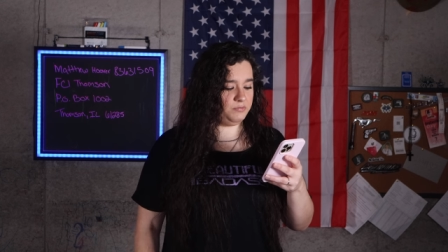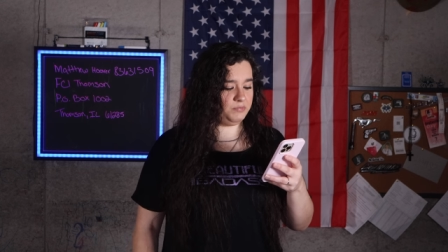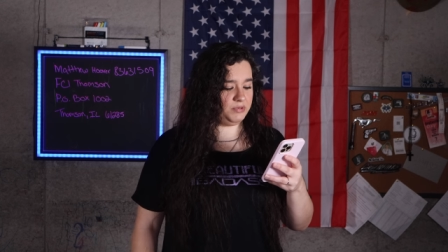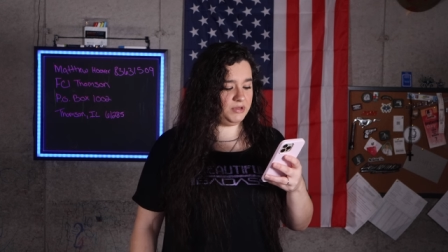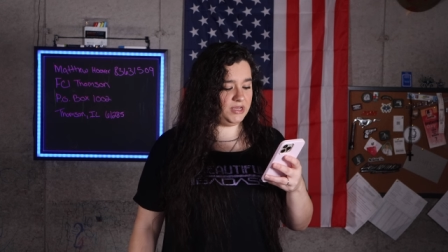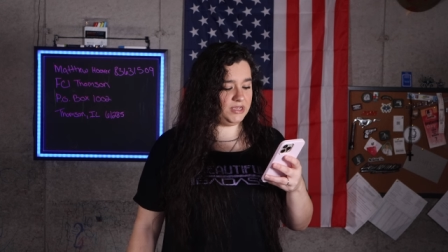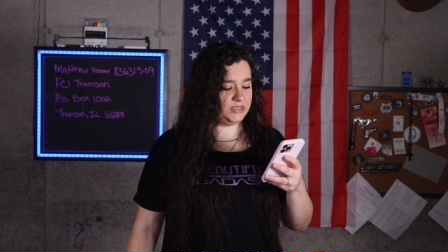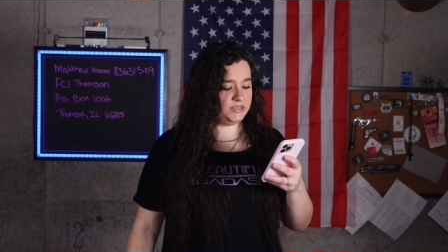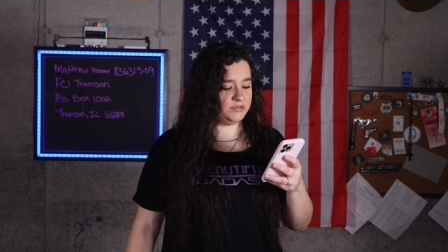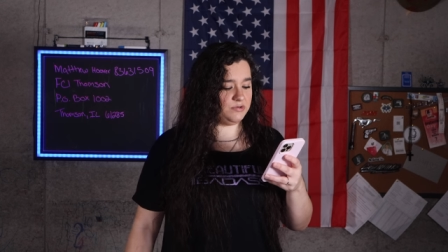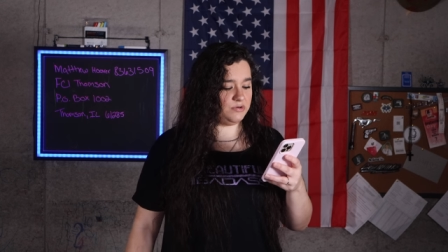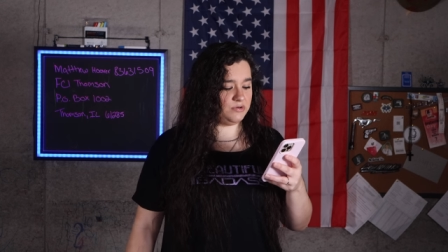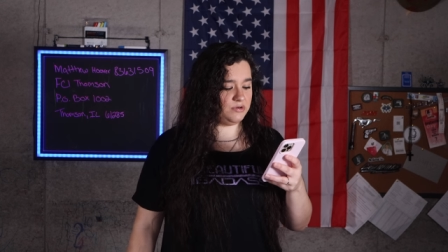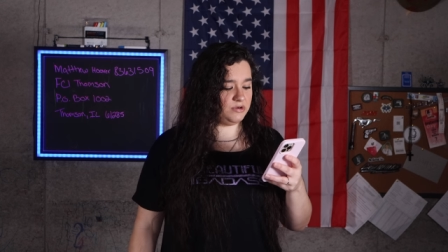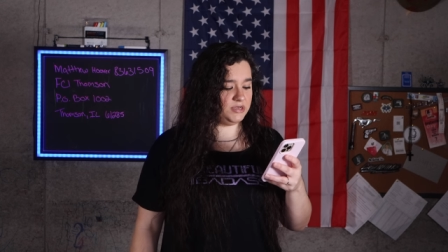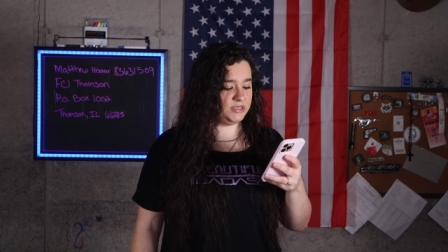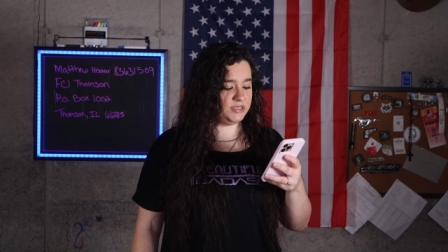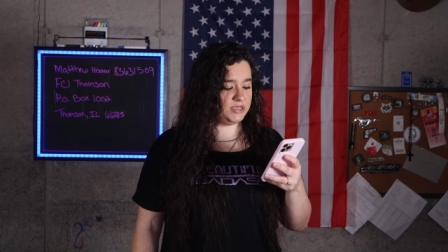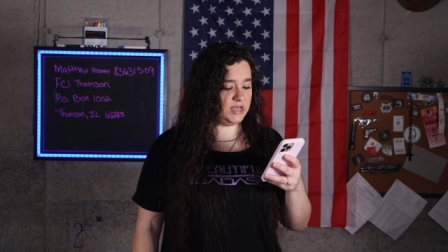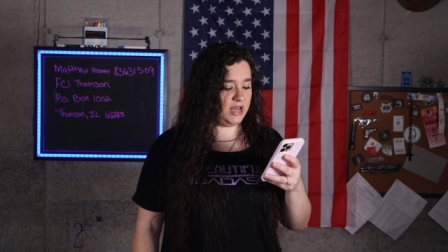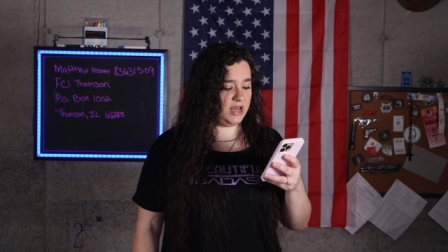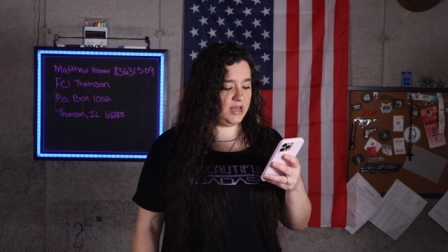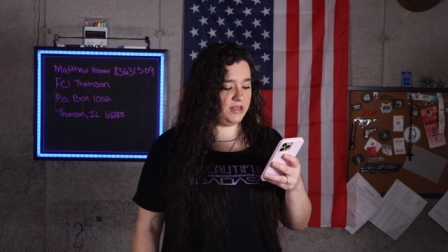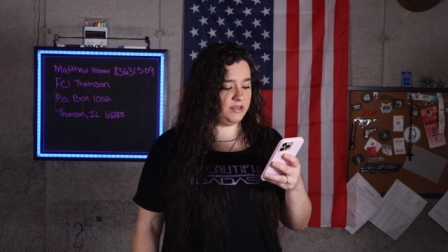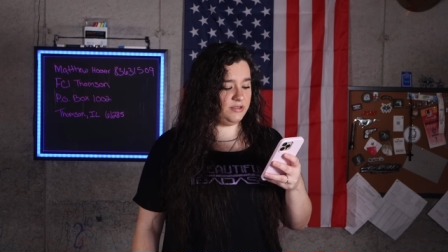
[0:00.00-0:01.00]
placed
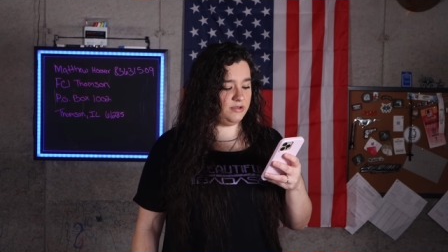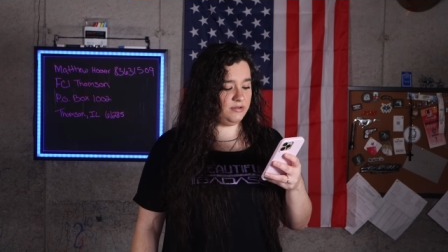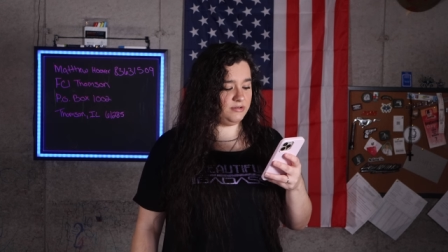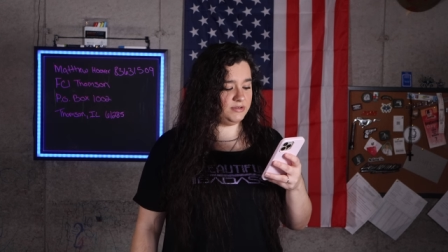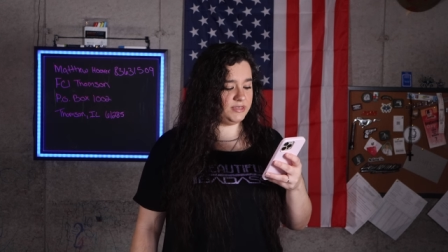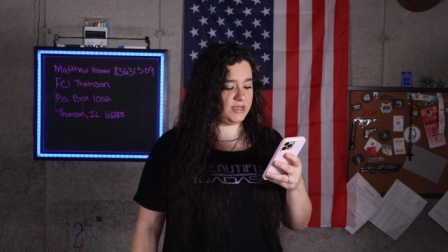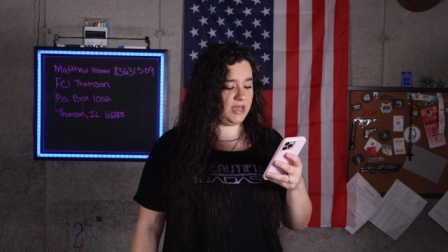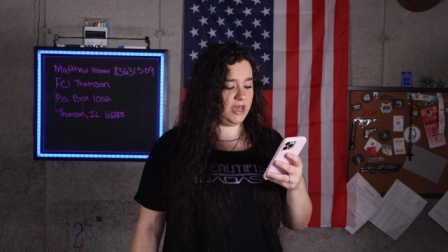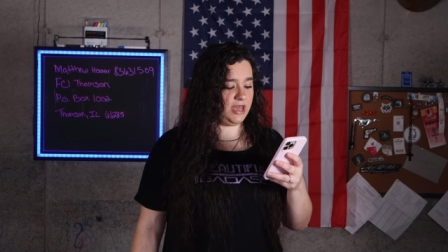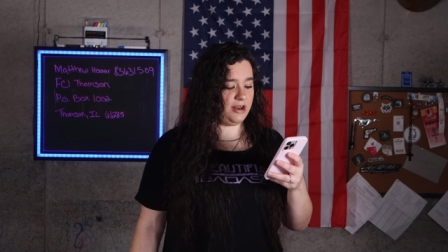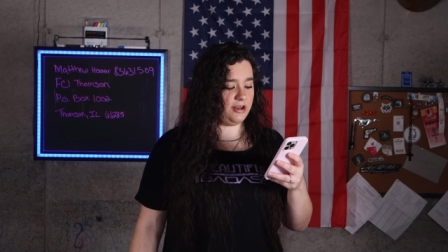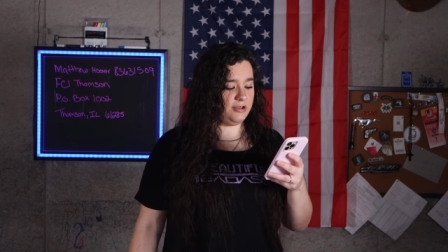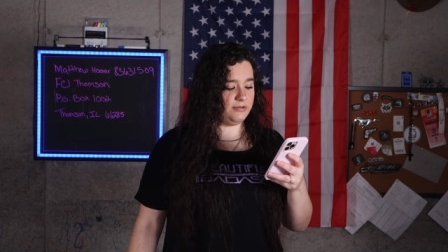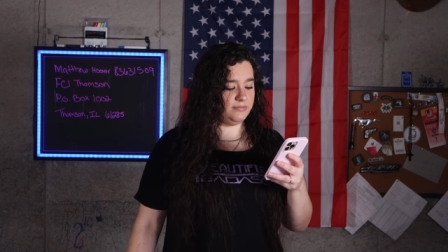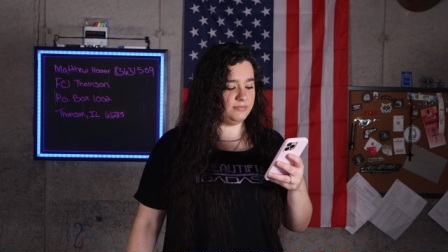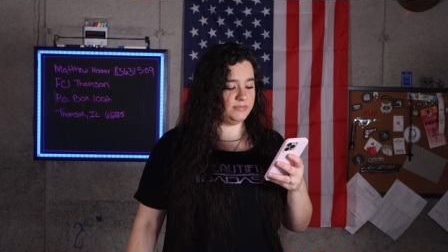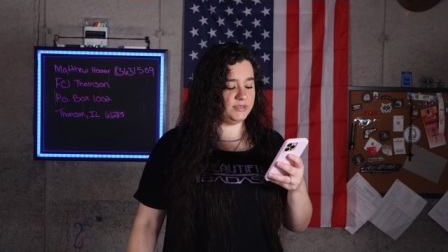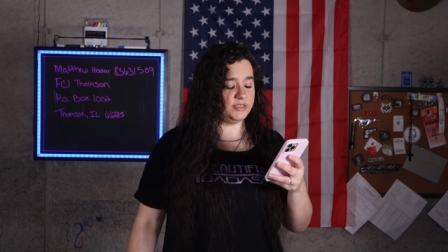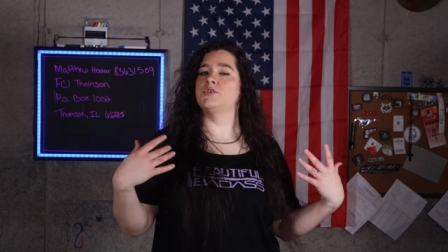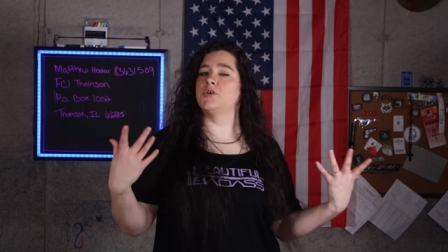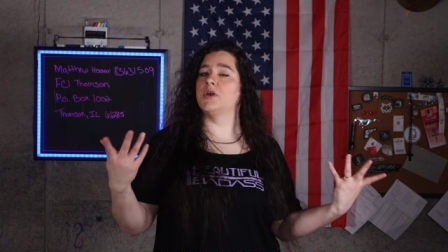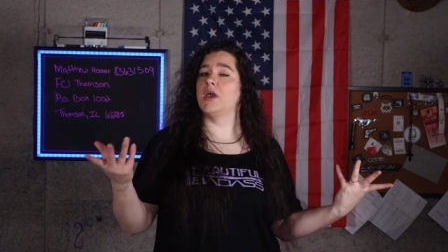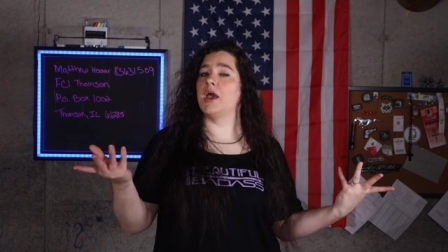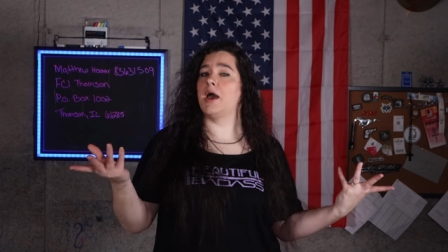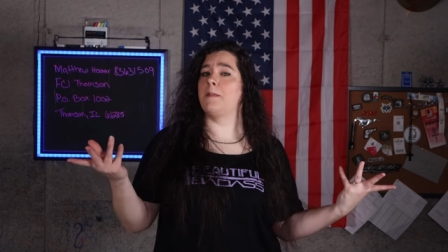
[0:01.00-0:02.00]
orders on those items.
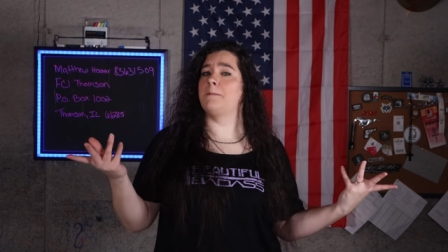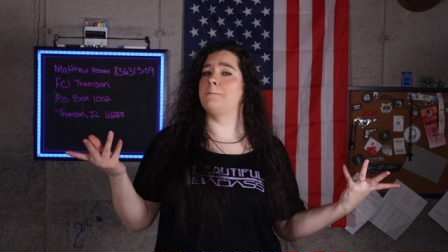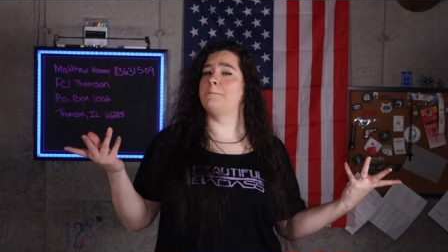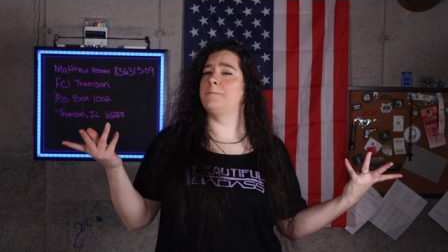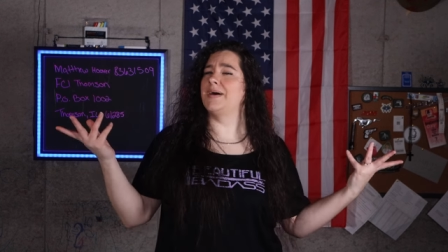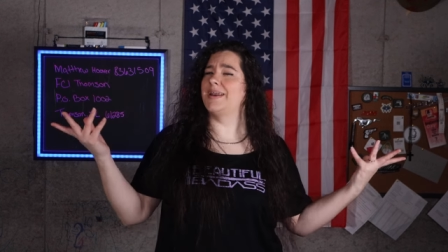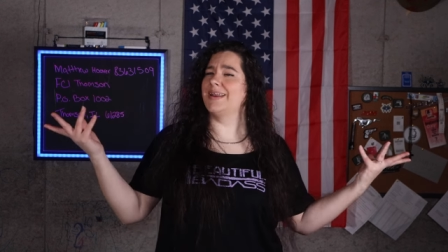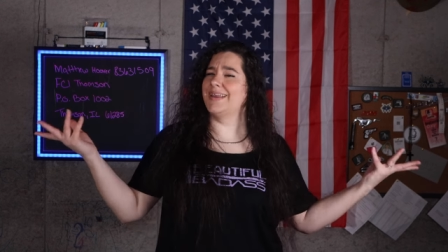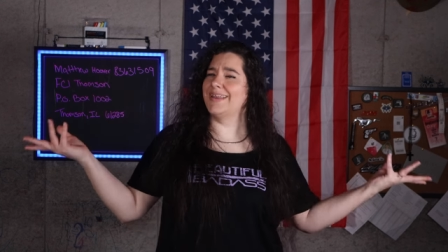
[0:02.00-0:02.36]
So yeah, but